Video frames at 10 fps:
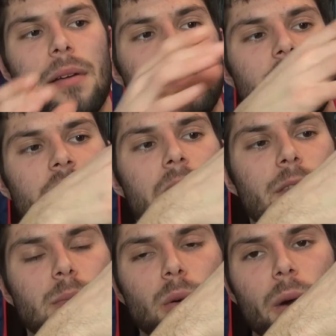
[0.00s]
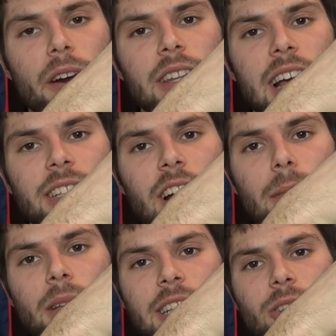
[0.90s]
I felt comfortable wearing that
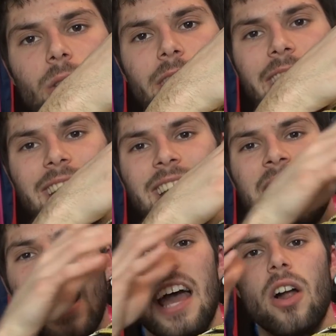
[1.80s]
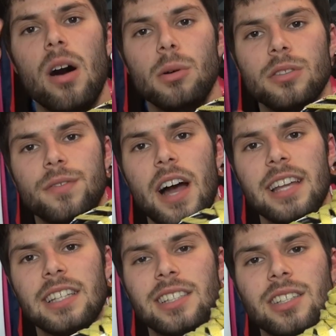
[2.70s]
top lace hole again, and almost
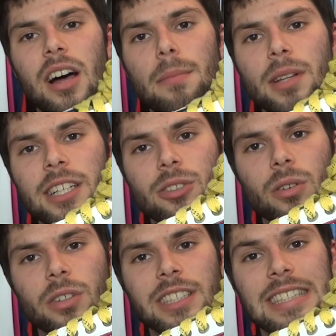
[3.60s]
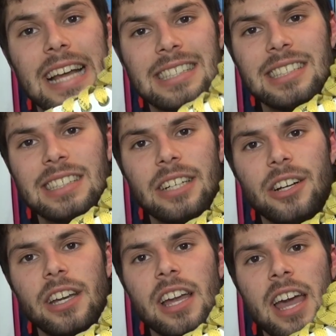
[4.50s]
find that the top lace hole is
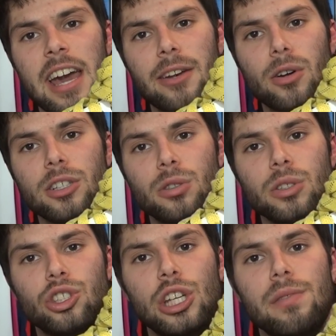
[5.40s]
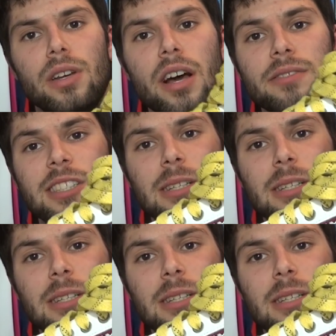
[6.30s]
necessary in order to achieve enough